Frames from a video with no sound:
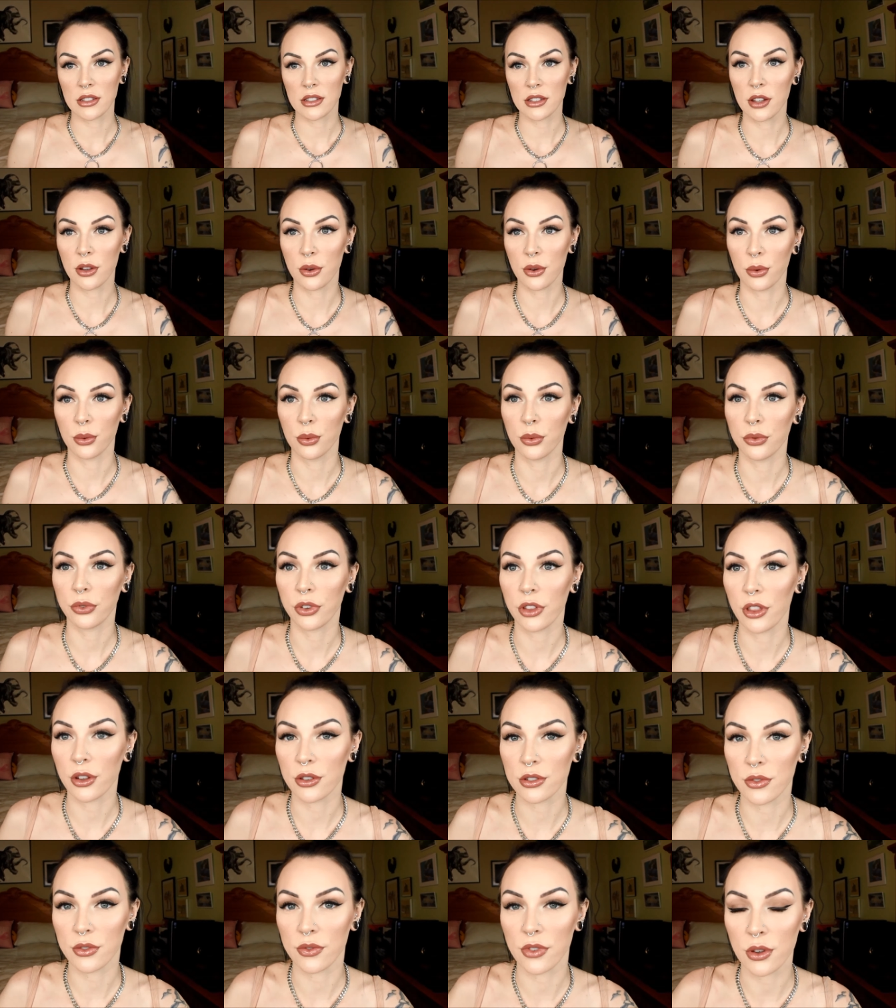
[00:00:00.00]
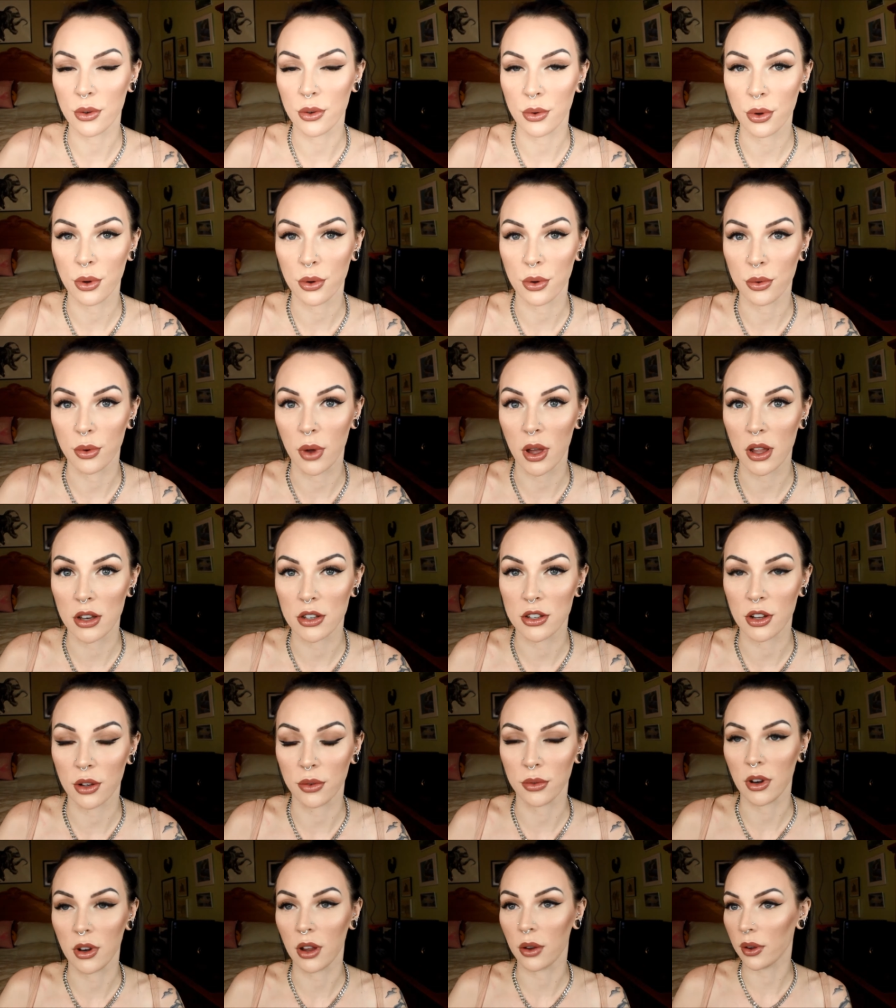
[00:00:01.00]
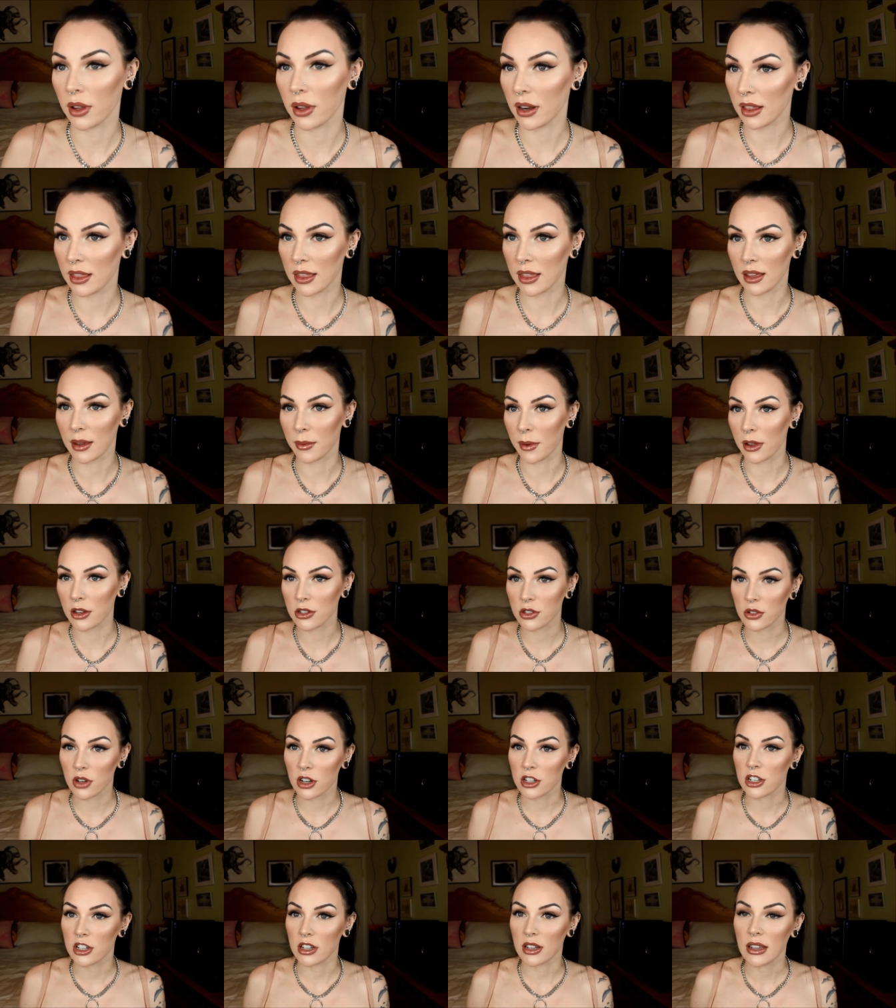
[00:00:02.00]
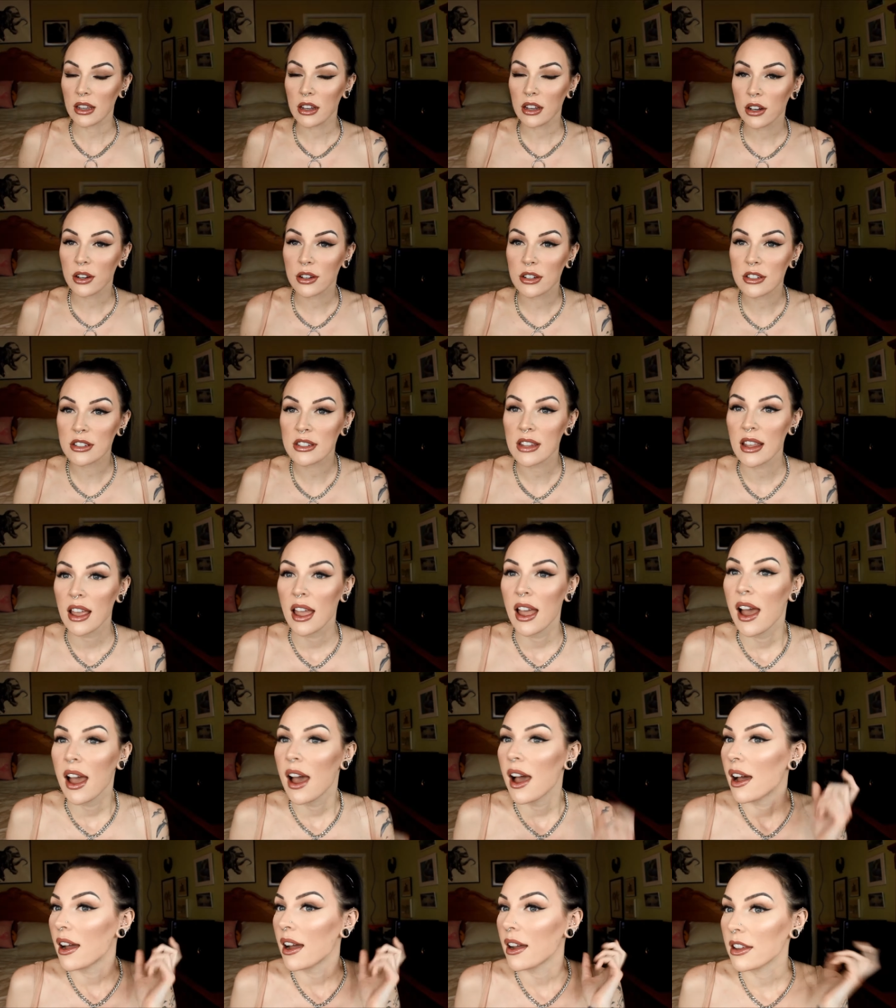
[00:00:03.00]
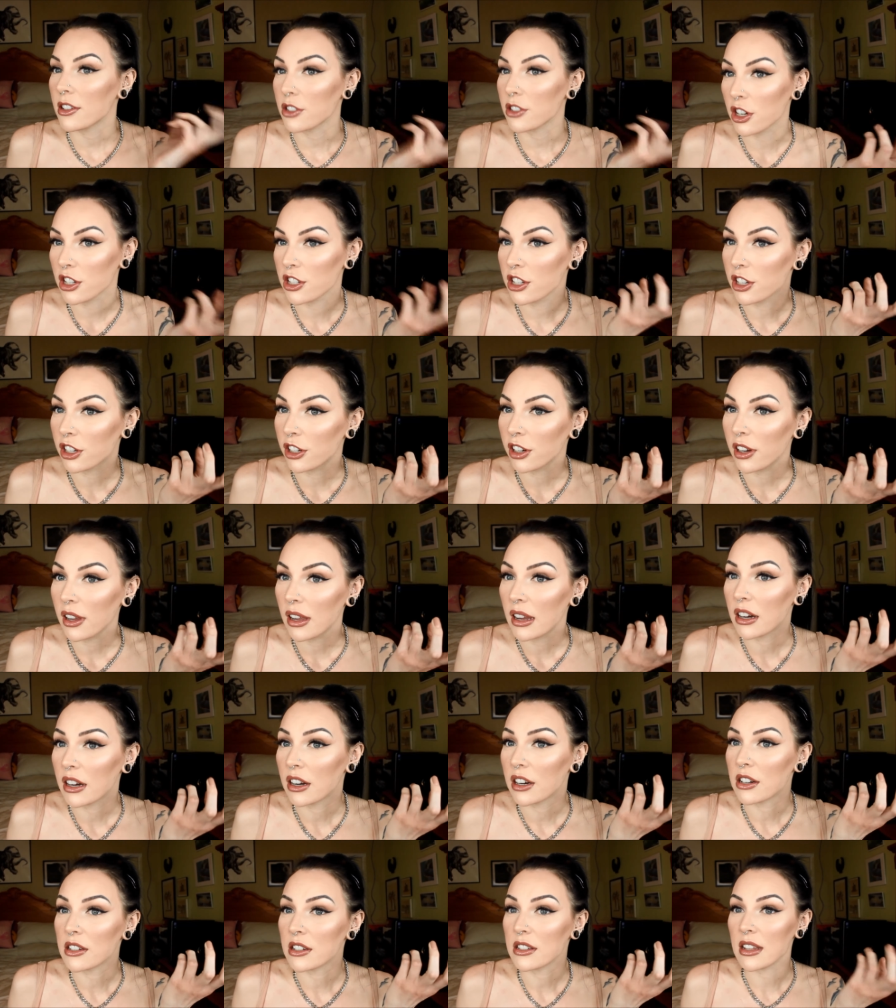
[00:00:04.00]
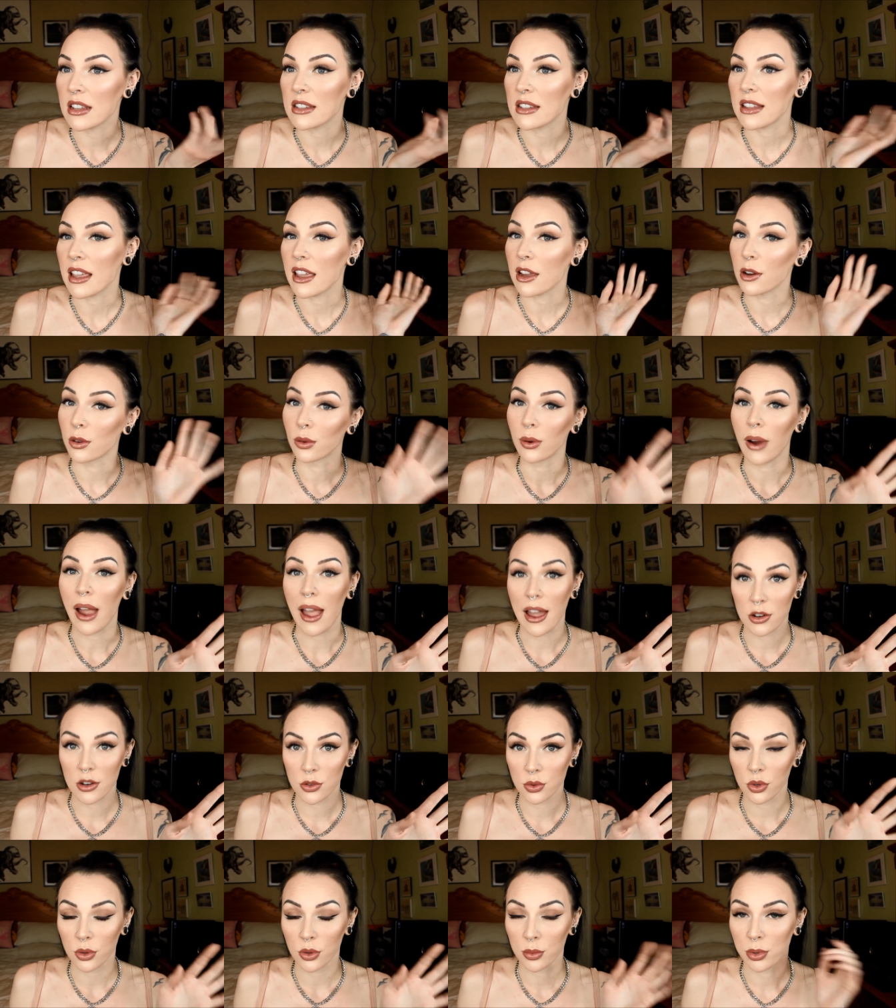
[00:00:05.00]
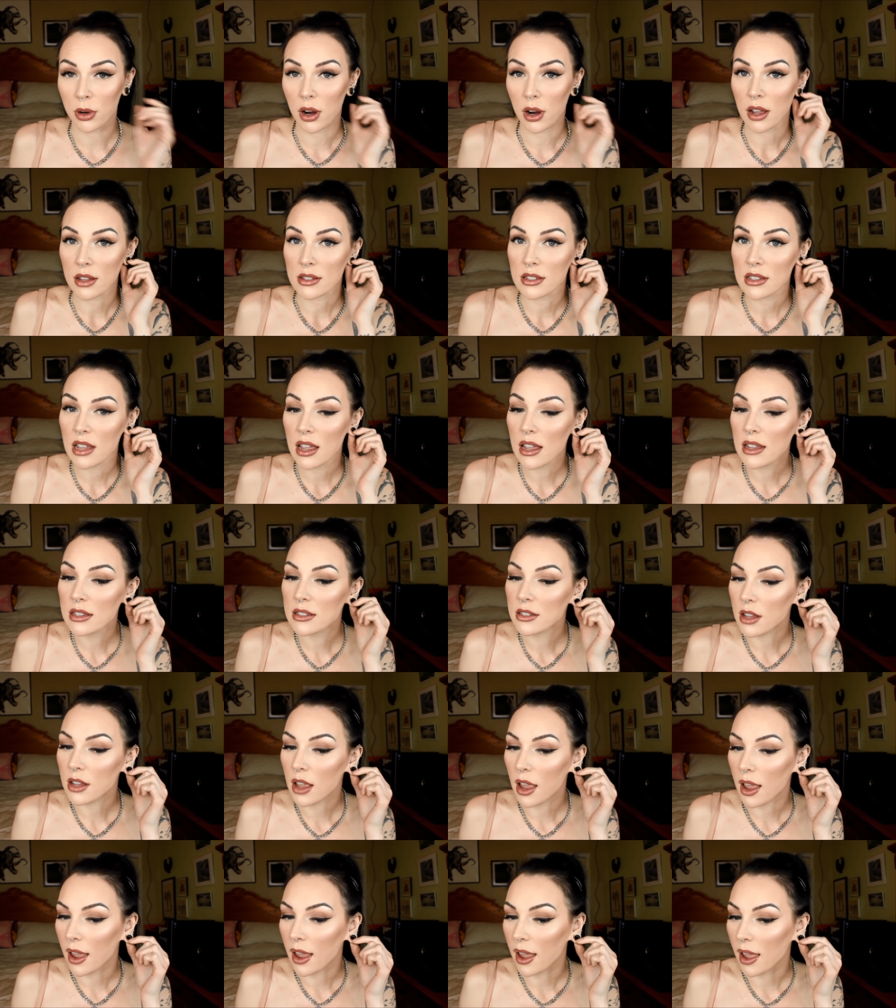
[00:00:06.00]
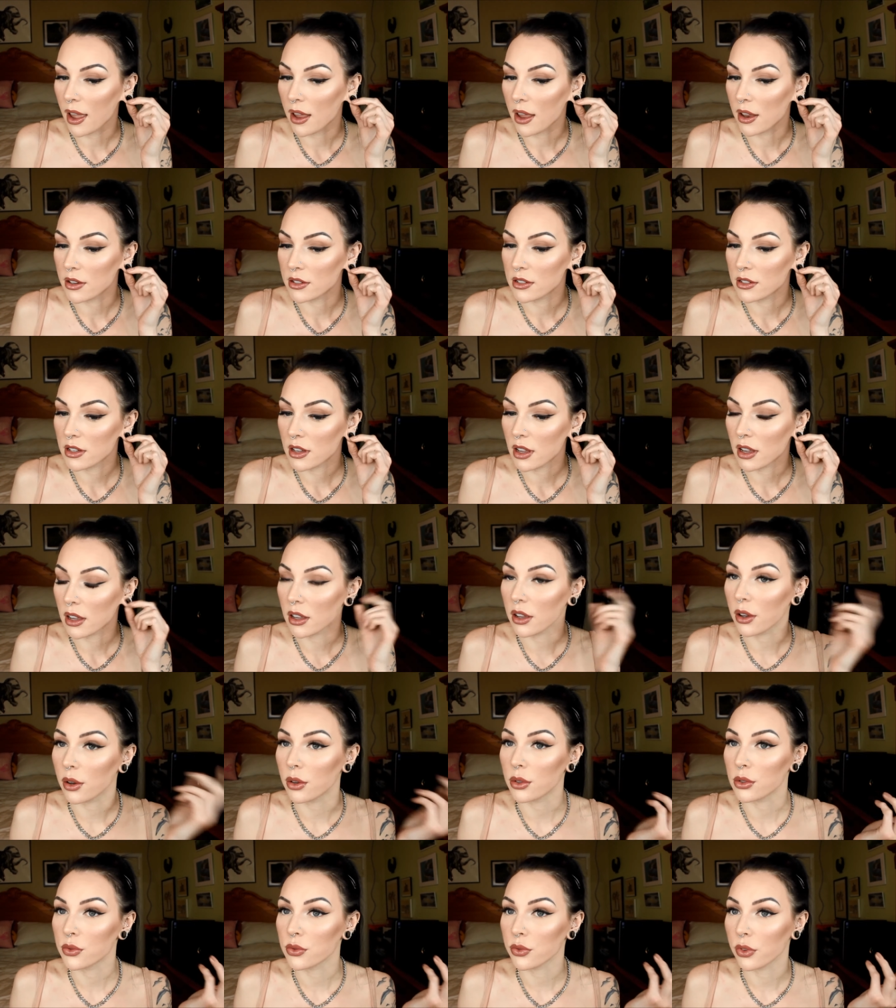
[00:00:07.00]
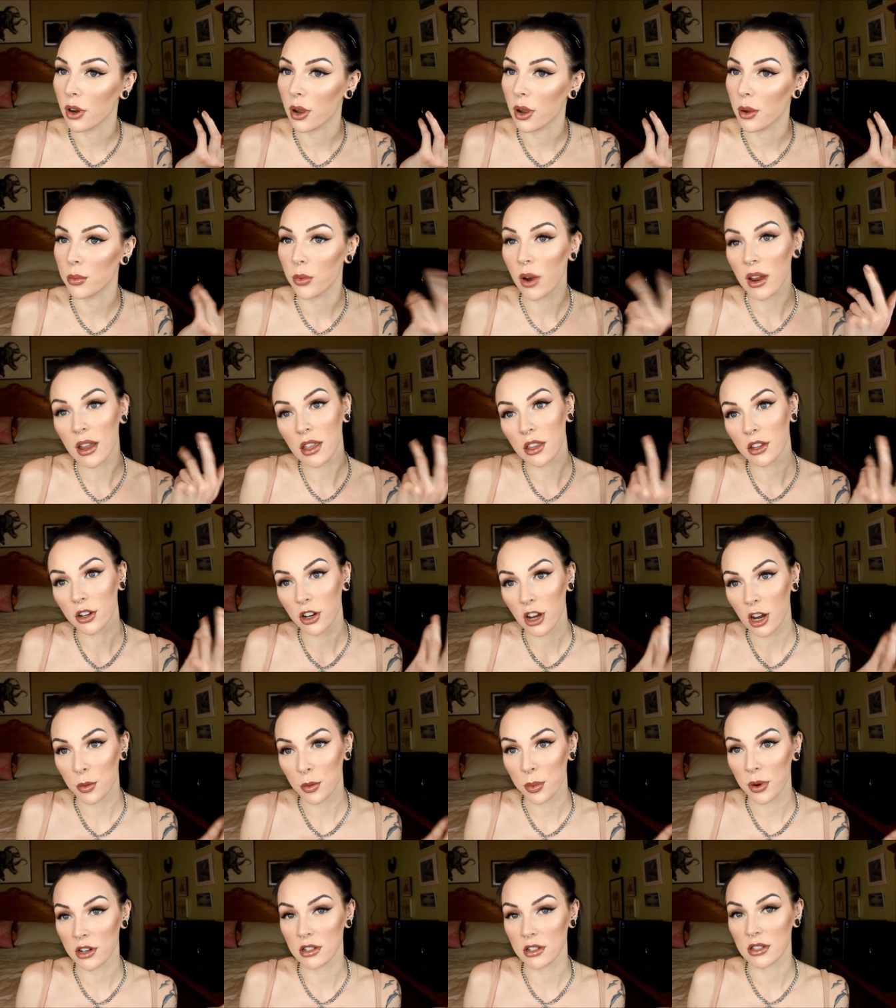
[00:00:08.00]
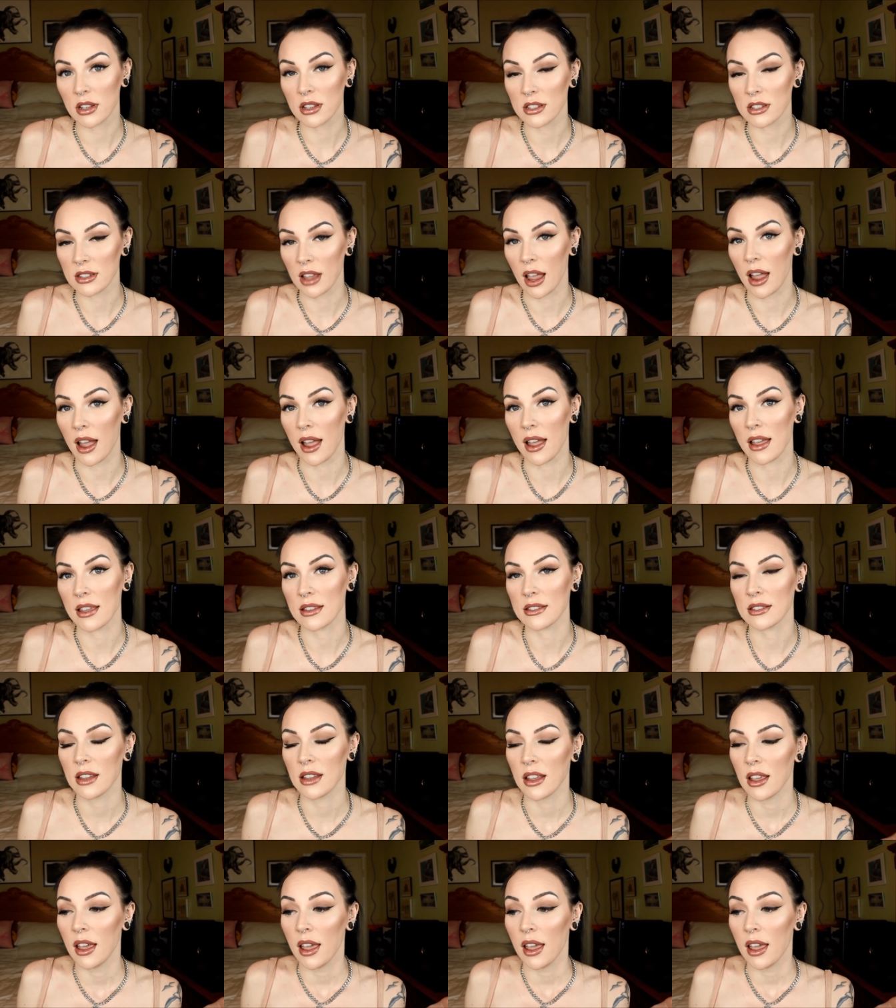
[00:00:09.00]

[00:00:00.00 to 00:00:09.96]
So for those of you who don't know anything about stretching ears, stretching your ears is a gradual process and it goes from regular ear piercing size